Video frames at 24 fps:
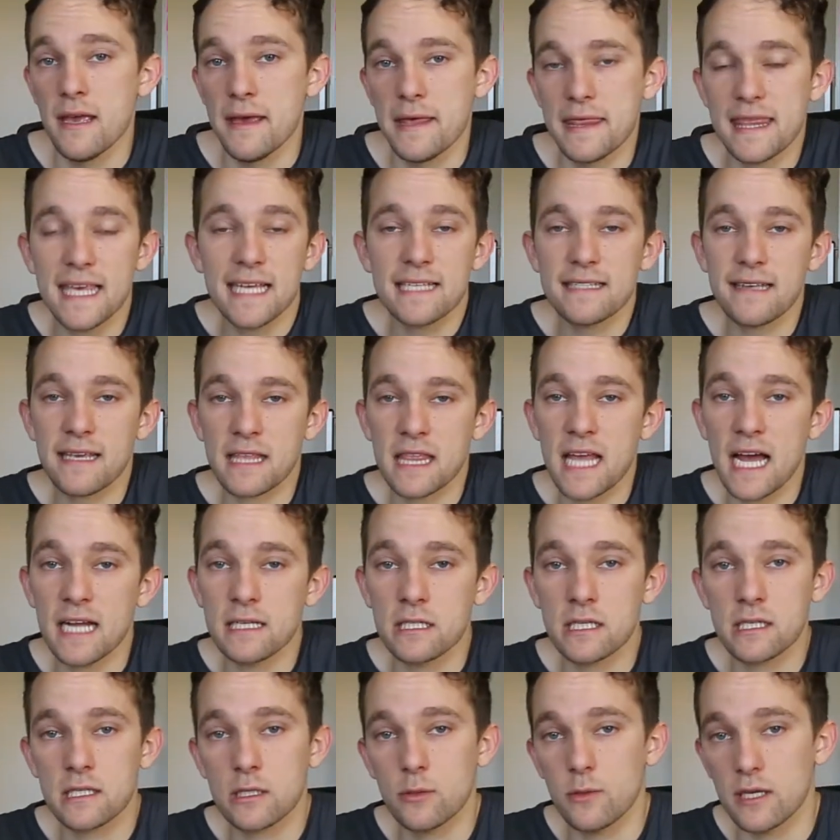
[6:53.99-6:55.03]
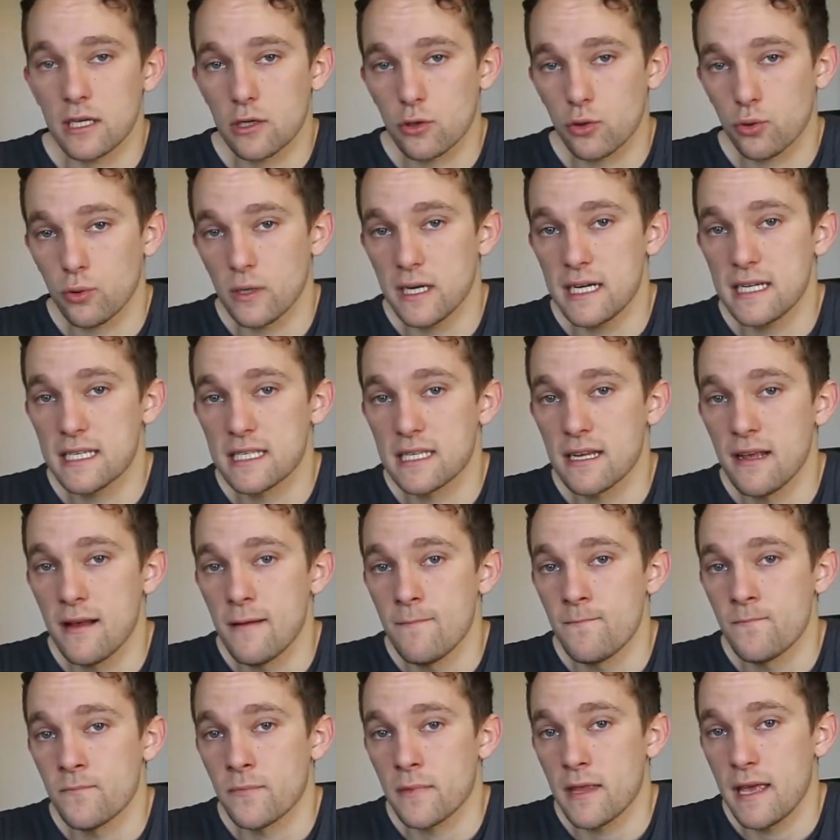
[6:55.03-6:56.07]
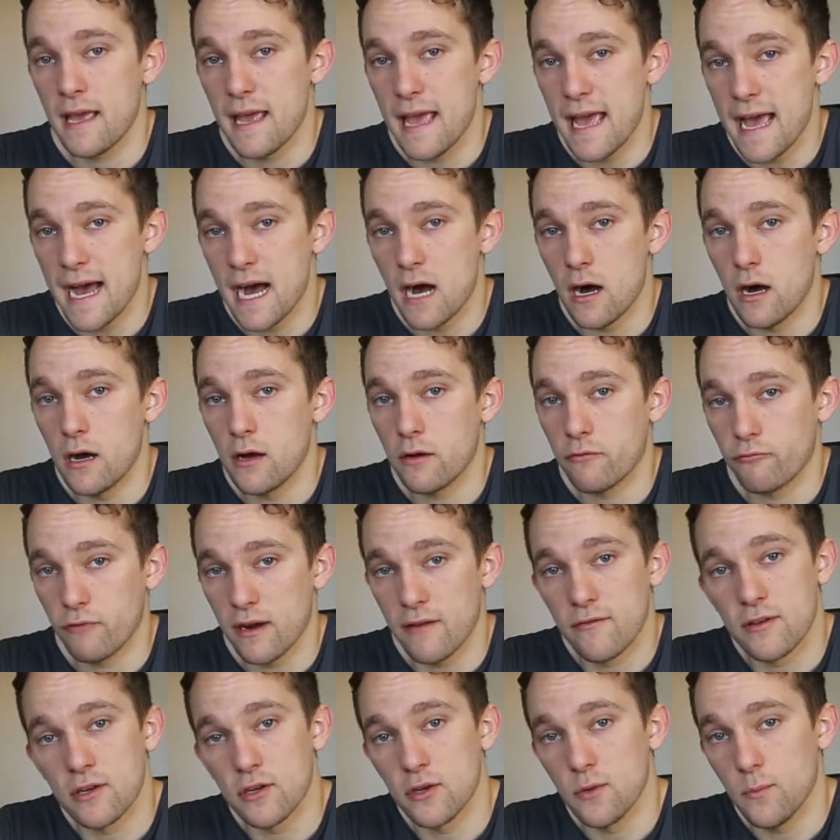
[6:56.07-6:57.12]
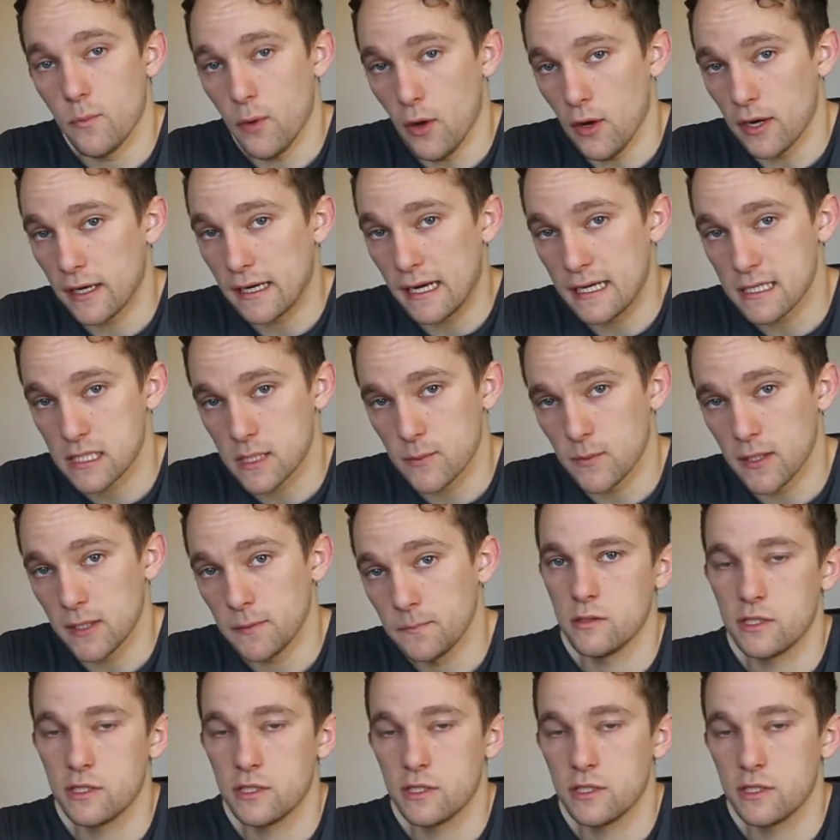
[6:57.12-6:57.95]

things like that, just to increase our revenue per customer.